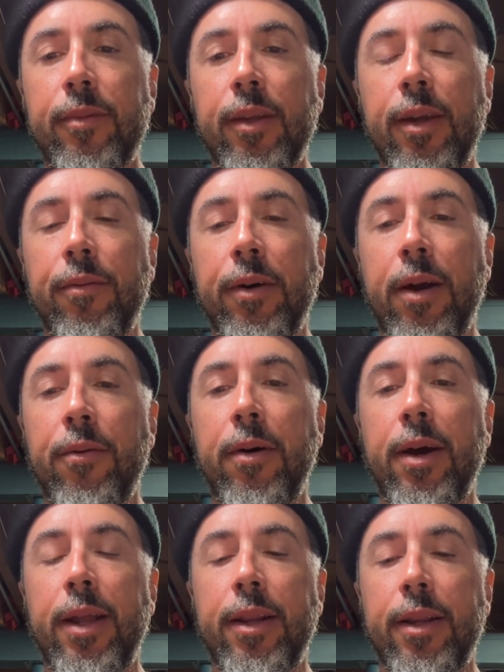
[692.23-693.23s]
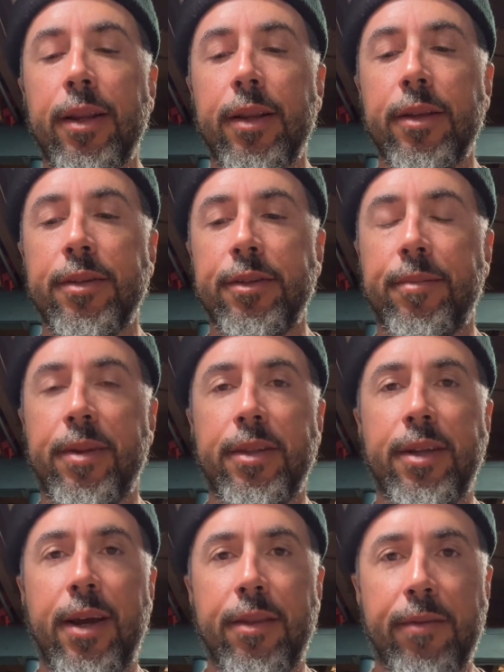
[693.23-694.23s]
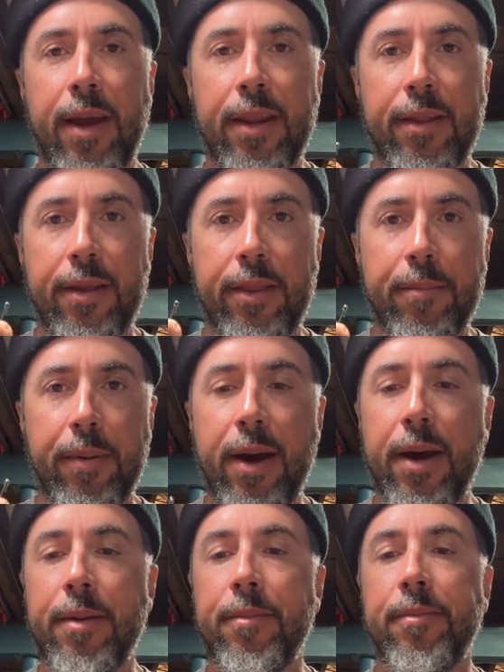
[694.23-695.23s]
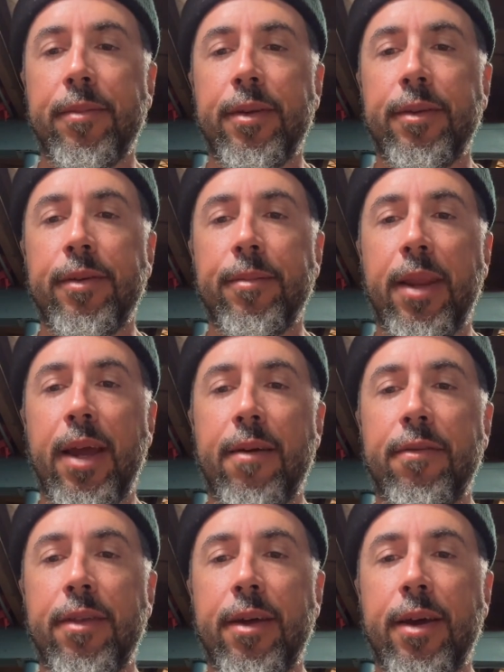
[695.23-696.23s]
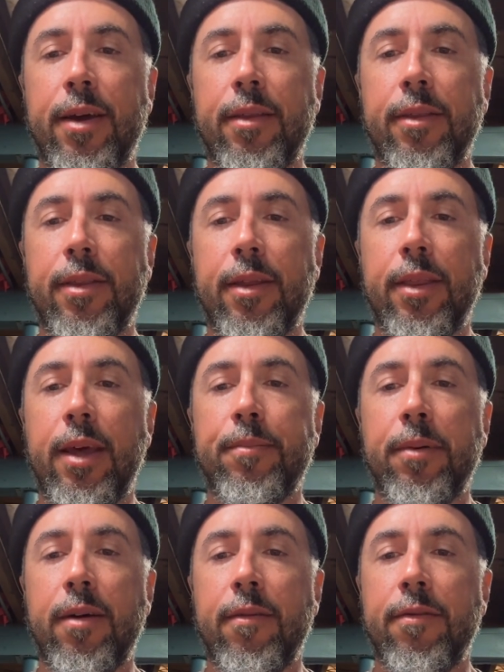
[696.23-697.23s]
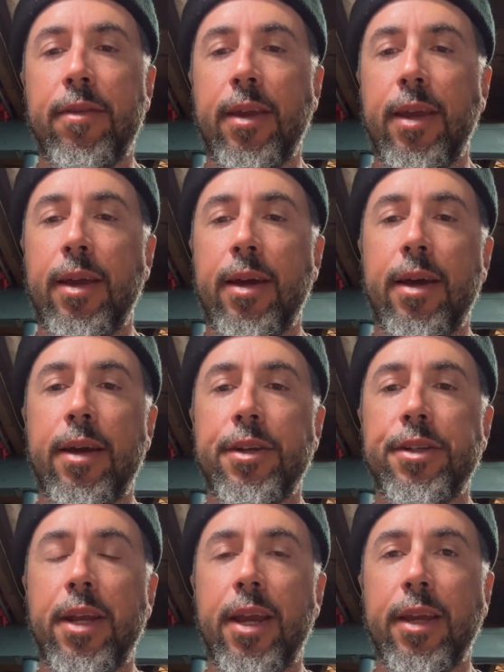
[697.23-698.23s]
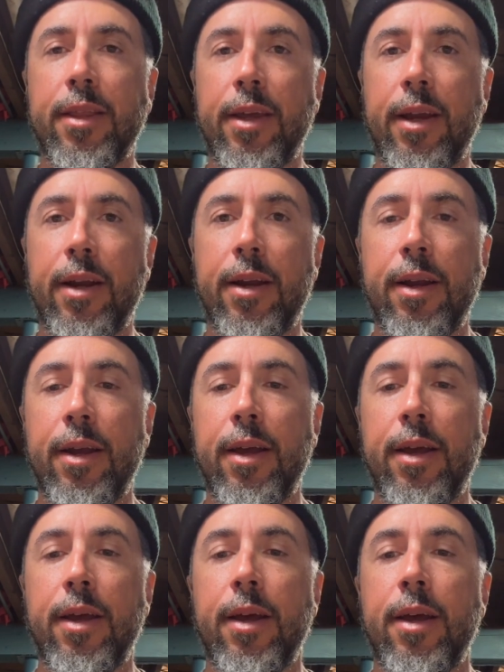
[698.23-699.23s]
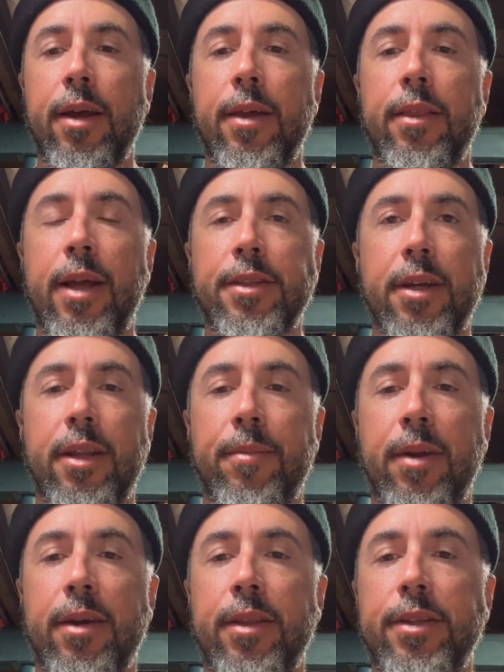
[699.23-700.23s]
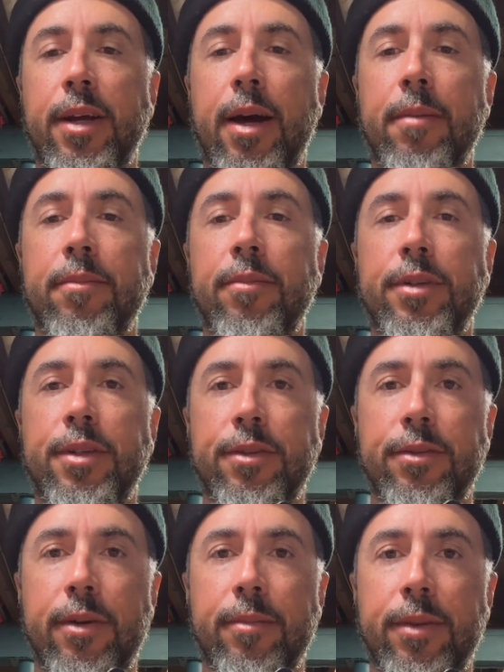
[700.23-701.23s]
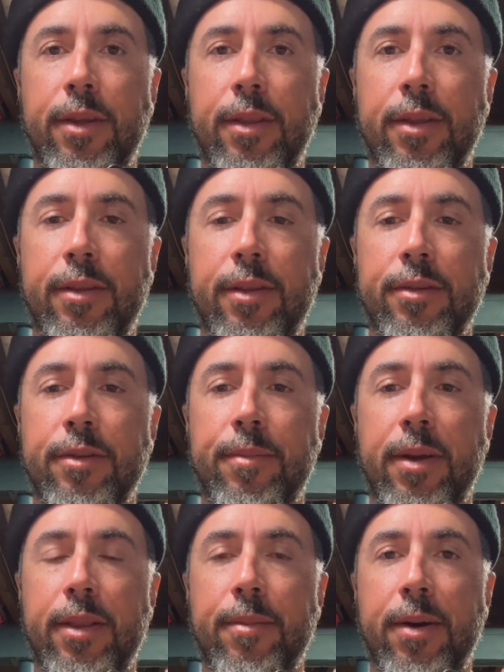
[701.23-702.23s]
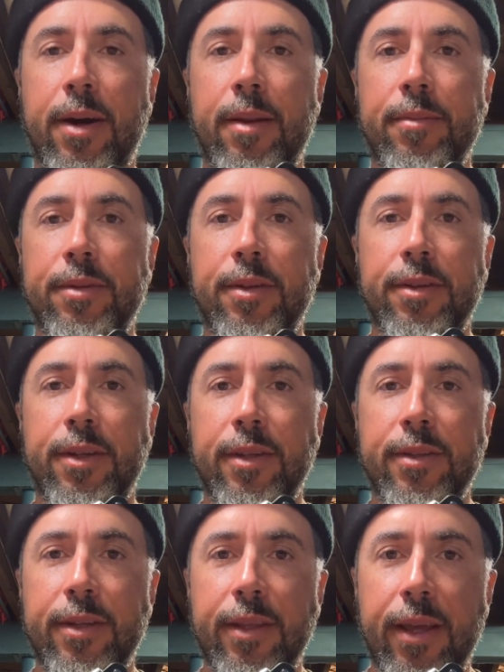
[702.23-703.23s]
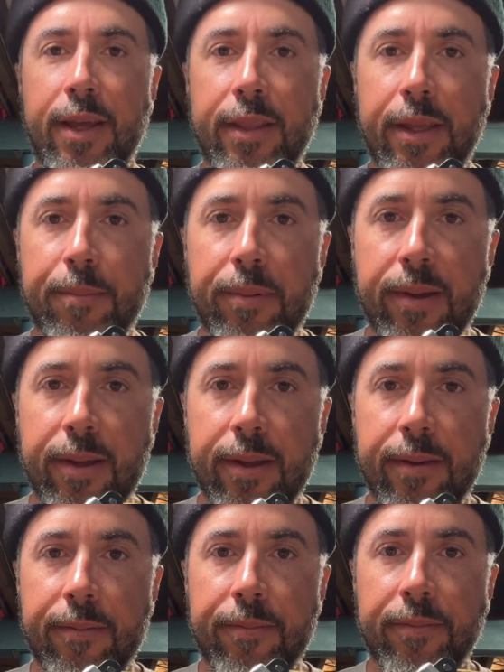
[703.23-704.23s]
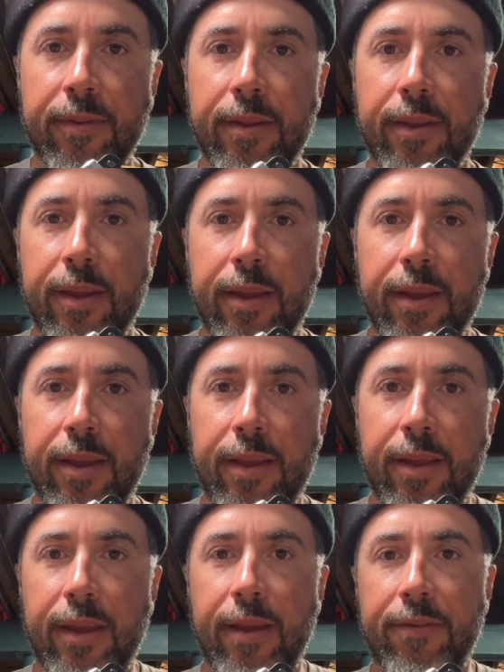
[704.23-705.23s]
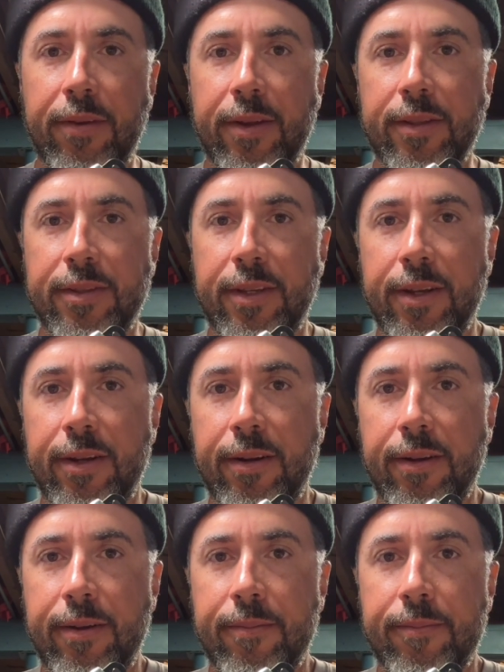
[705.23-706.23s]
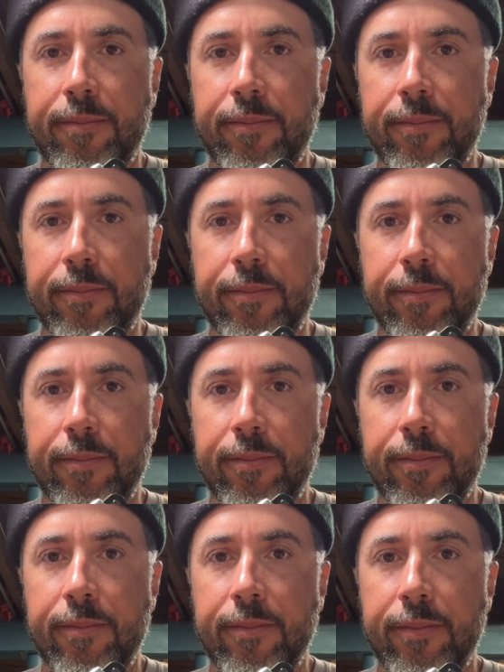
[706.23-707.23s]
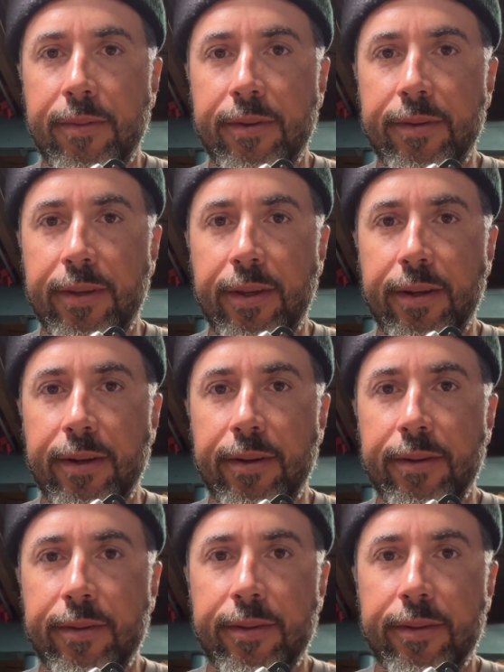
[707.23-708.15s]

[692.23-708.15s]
and what I want, since I'm going to tie the rattle on the bottom, is I'm going to have the lip of the shank there. That's going to be on the top, which is normally this would be on the bottom. So as you can see that lip, if you can see it at all. Let's see here.